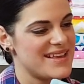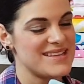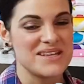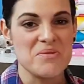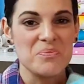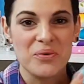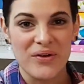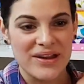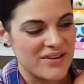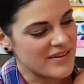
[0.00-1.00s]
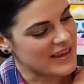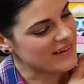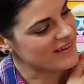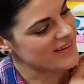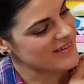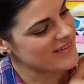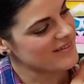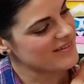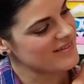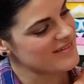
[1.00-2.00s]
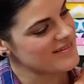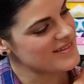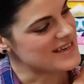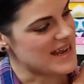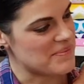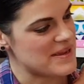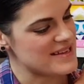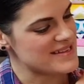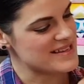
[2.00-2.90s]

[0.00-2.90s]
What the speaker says: Is embroidering the nappies.